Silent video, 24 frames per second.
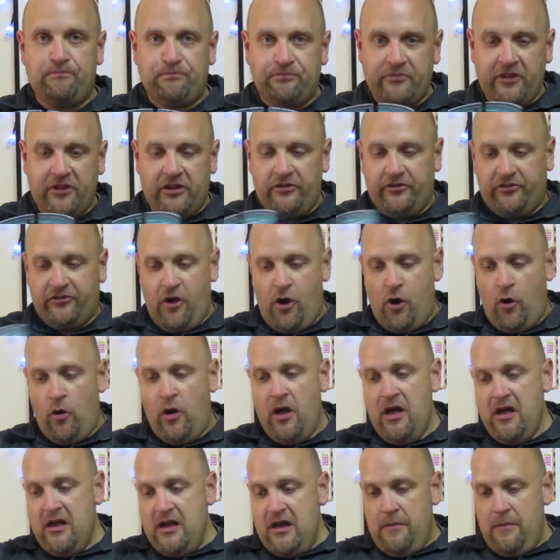So
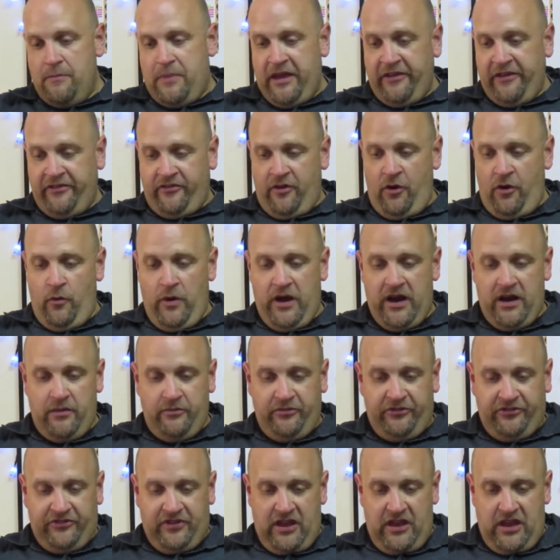based on what I'm
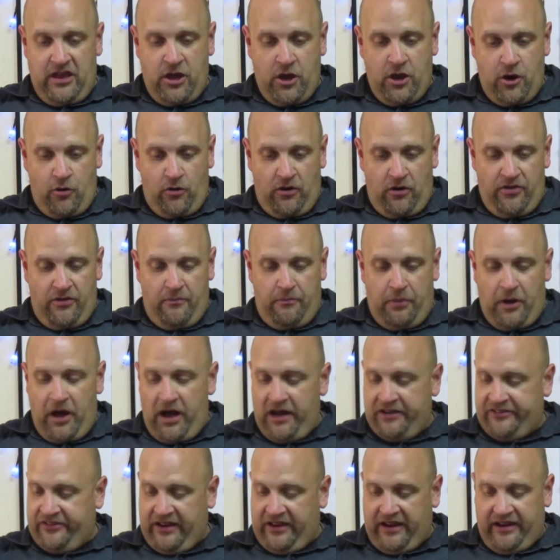seeing here on the
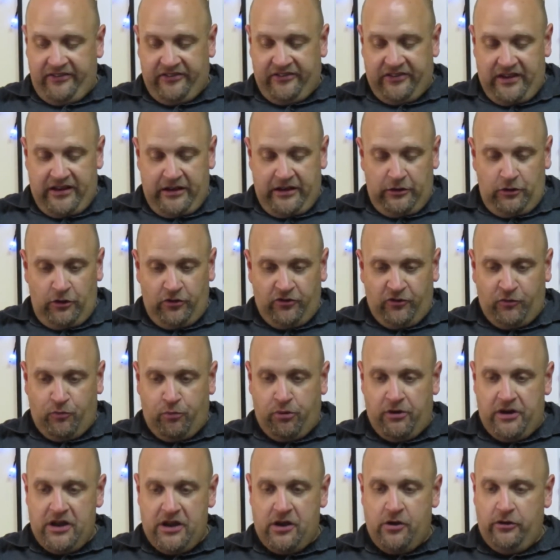box, like I said, it looks
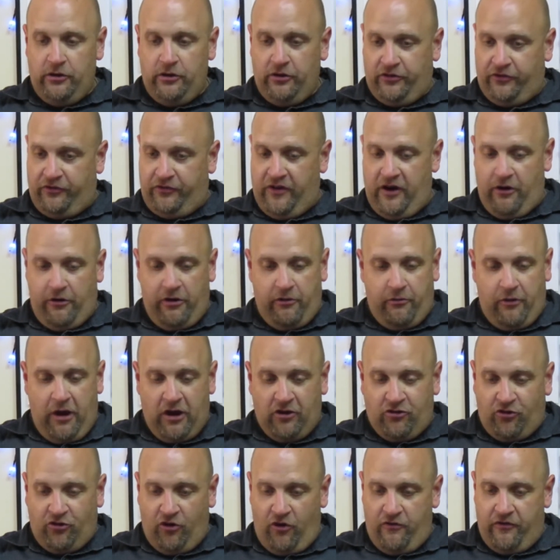pretty good. It looks very
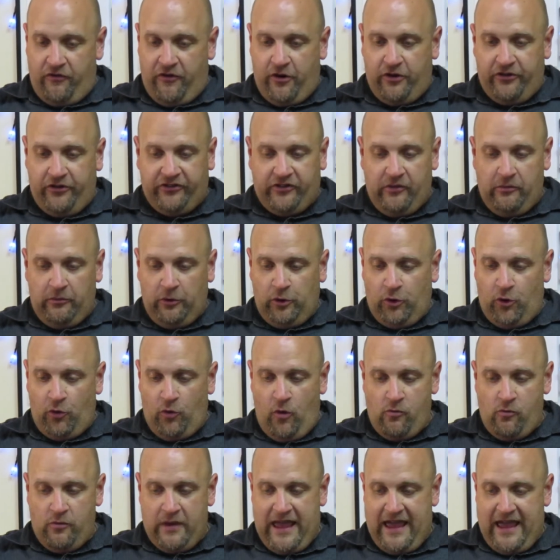retro, very similar to
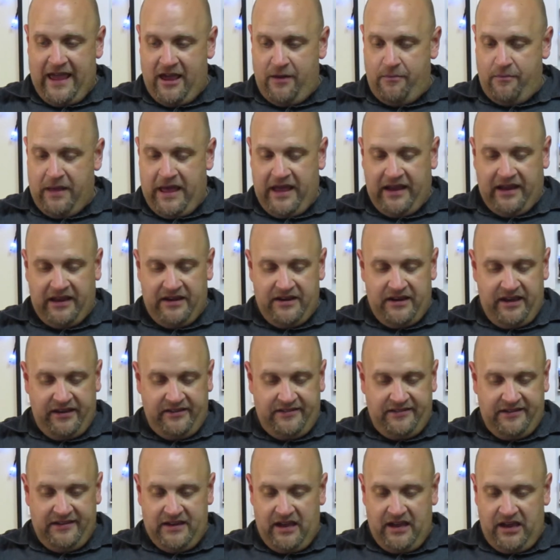what we had back in
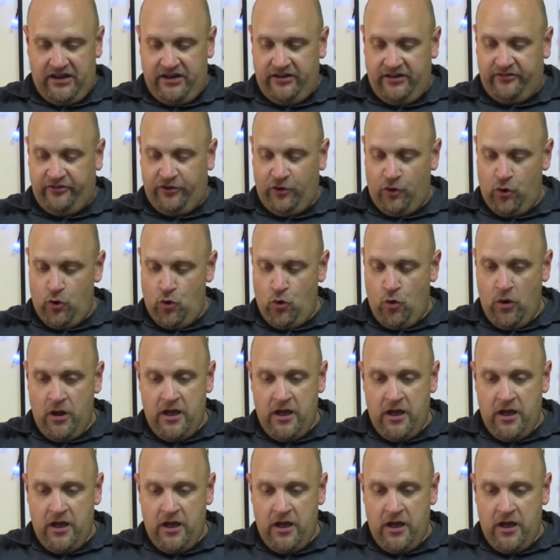1992.